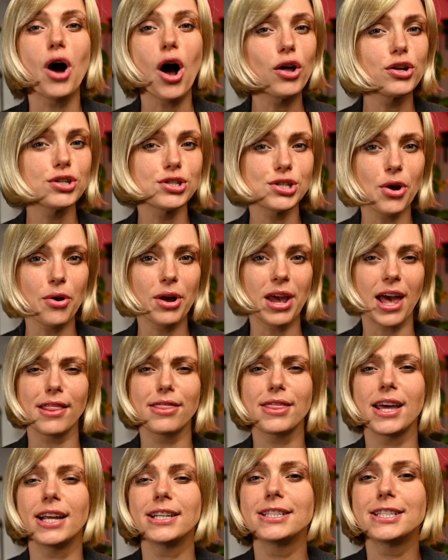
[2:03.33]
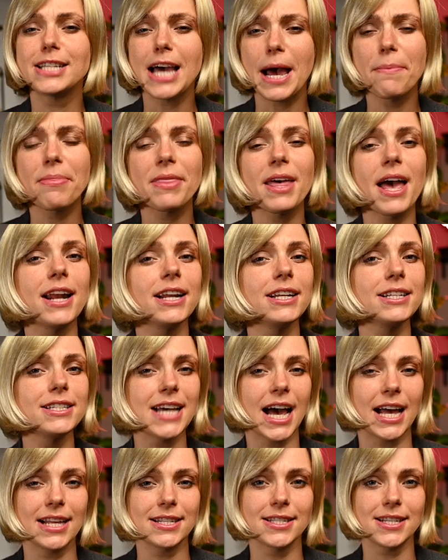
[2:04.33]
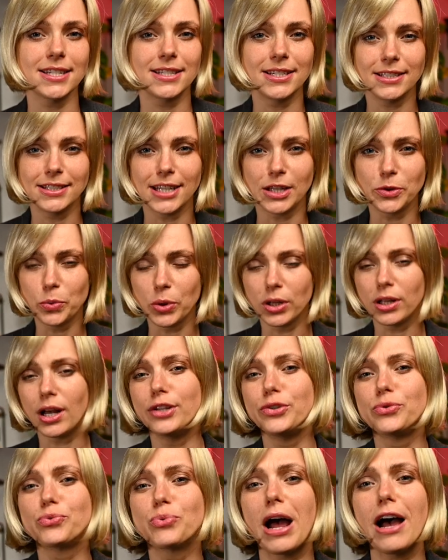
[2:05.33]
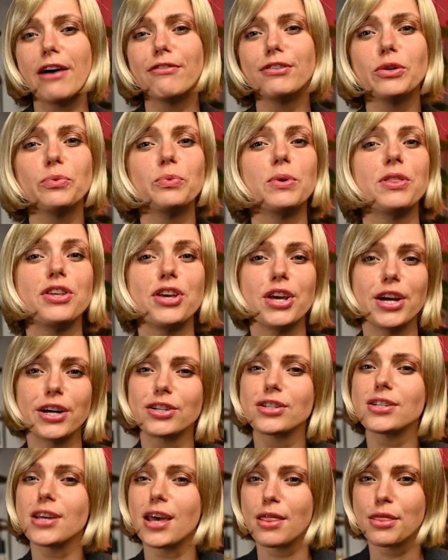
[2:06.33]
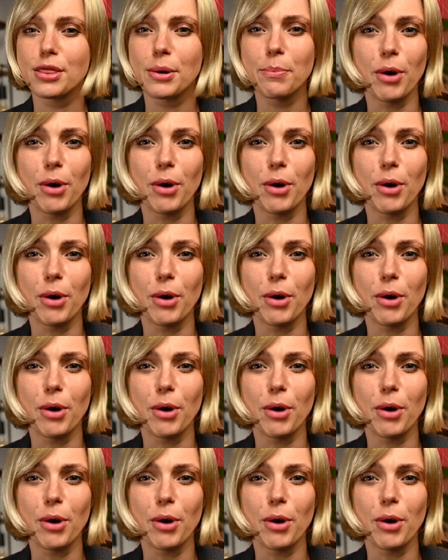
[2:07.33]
also get that depth and intensity that will unravel with years in the